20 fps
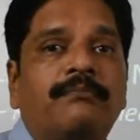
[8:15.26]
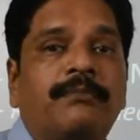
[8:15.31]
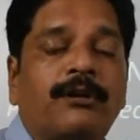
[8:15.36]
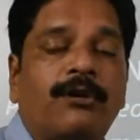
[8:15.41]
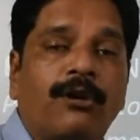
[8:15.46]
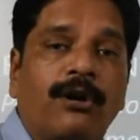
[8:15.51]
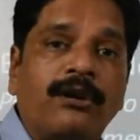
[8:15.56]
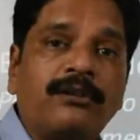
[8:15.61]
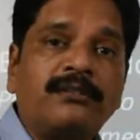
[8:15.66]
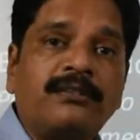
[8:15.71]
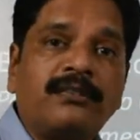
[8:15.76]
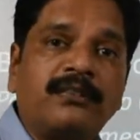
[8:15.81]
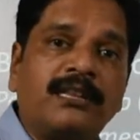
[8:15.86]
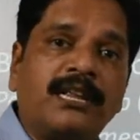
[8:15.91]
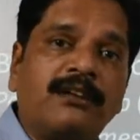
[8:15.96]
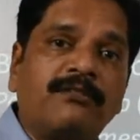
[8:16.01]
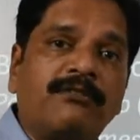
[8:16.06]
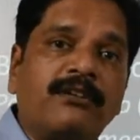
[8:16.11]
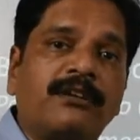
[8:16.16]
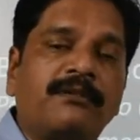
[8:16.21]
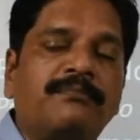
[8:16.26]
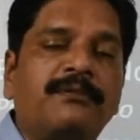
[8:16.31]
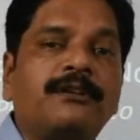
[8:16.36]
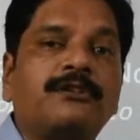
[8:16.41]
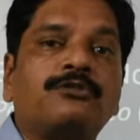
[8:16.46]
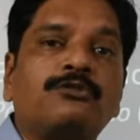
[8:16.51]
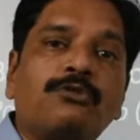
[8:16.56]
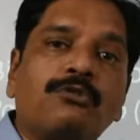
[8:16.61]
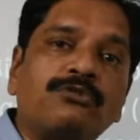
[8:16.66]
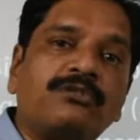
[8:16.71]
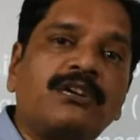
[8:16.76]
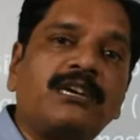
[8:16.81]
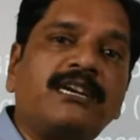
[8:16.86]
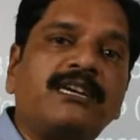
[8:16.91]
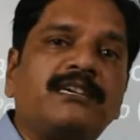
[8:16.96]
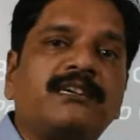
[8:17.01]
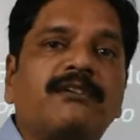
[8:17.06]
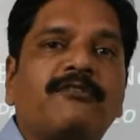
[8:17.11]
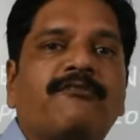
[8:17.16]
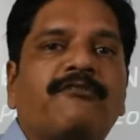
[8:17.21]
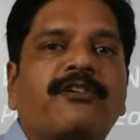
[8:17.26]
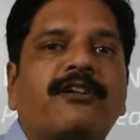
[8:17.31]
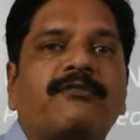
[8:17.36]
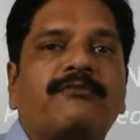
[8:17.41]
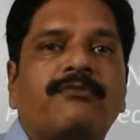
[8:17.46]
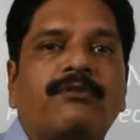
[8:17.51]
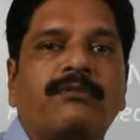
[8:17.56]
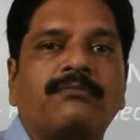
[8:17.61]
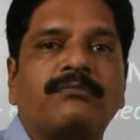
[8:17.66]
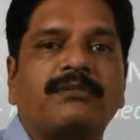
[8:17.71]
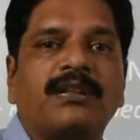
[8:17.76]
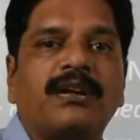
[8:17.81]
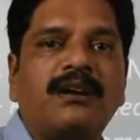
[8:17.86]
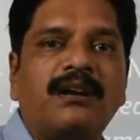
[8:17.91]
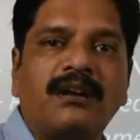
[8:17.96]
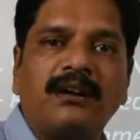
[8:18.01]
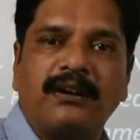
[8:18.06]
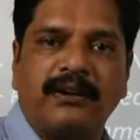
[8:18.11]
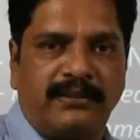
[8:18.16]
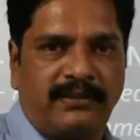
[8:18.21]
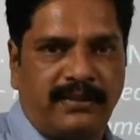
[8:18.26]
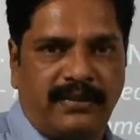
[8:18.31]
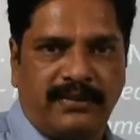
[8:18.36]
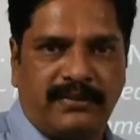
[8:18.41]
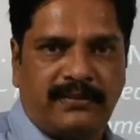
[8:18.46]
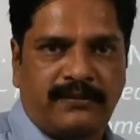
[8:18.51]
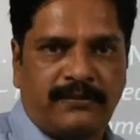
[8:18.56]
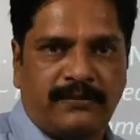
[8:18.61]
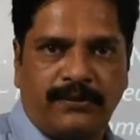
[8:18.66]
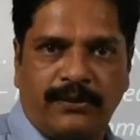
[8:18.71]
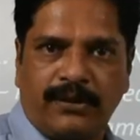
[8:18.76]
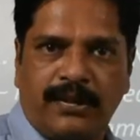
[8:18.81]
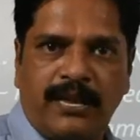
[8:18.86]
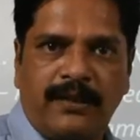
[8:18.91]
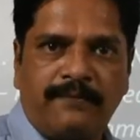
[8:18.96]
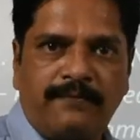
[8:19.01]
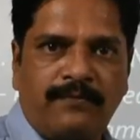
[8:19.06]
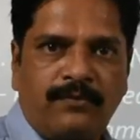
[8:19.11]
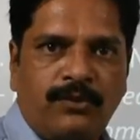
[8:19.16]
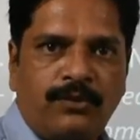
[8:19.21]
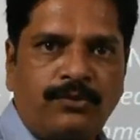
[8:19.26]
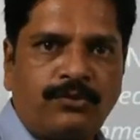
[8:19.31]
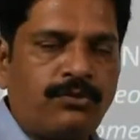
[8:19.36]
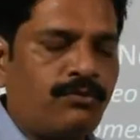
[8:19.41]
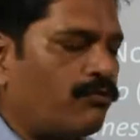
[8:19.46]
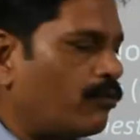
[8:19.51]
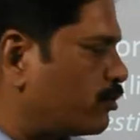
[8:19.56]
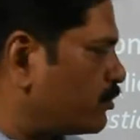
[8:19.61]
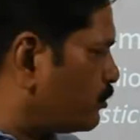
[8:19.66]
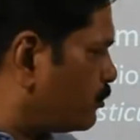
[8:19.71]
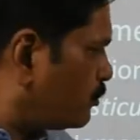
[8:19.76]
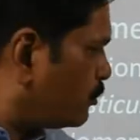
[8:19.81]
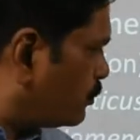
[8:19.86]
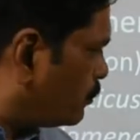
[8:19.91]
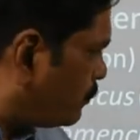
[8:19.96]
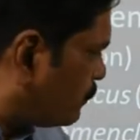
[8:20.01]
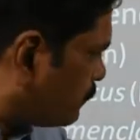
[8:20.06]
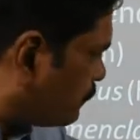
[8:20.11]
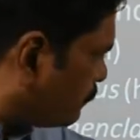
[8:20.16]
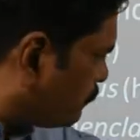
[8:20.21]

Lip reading: because they will be totally different from the others, okay. So what to do?